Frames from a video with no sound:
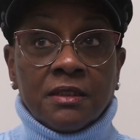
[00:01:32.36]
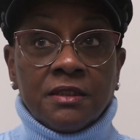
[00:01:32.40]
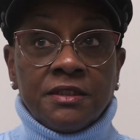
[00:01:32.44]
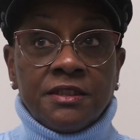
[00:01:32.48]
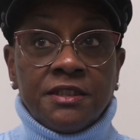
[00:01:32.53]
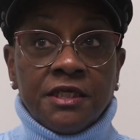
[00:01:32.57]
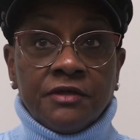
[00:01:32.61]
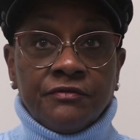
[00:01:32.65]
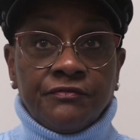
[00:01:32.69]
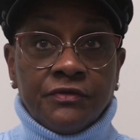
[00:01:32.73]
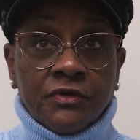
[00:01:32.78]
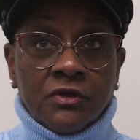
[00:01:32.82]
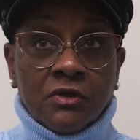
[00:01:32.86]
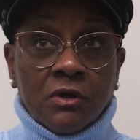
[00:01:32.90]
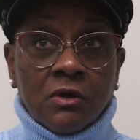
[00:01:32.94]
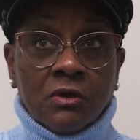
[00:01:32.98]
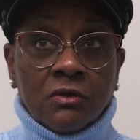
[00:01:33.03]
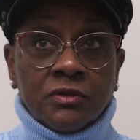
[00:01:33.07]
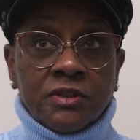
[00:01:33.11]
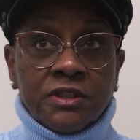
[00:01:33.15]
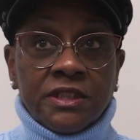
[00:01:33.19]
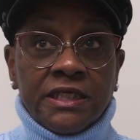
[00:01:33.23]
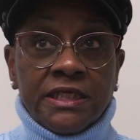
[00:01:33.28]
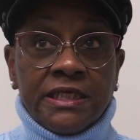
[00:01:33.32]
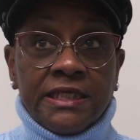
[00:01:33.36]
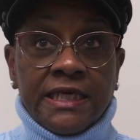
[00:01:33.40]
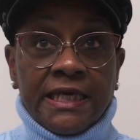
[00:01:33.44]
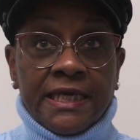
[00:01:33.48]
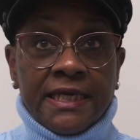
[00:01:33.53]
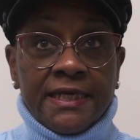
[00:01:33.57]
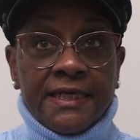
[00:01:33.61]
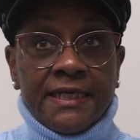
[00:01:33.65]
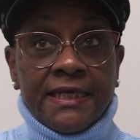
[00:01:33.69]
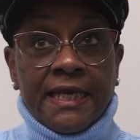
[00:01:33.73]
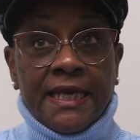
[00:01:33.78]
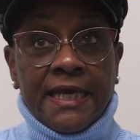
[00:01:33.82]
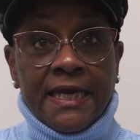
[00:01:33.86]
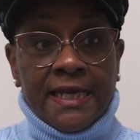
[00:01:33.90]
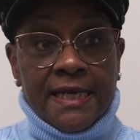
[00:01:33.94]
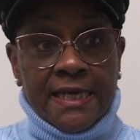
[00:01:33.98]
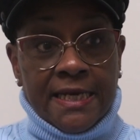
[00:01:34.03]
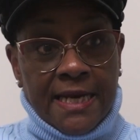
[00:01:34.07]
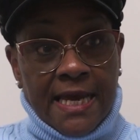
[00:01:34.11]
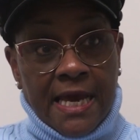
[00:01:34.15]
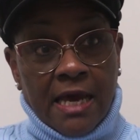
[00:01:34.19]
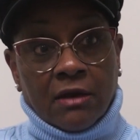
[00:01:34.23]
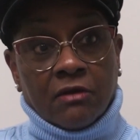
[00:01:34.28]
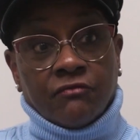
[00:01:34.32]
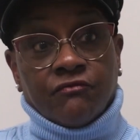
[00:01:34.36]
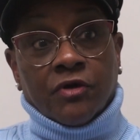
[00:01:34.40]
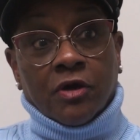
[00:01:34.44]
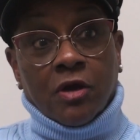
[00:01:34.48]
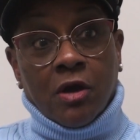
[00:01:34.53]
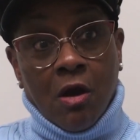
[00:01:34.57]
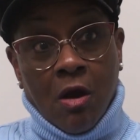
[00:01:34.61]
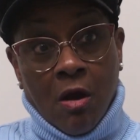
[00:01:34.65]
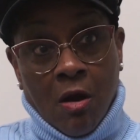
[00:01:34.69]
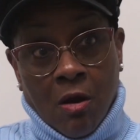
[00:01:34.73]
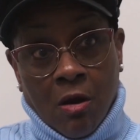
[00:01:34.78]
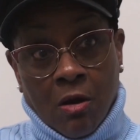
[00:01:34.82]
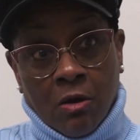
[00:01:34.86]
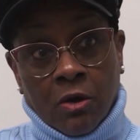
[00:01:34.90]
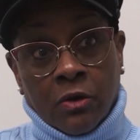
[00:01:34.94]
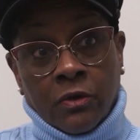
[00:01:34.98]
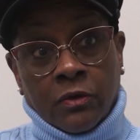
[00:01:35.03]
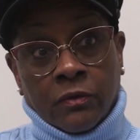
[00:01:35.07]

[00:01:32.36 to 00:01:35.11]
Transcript: Difficulty getting in and out of a car.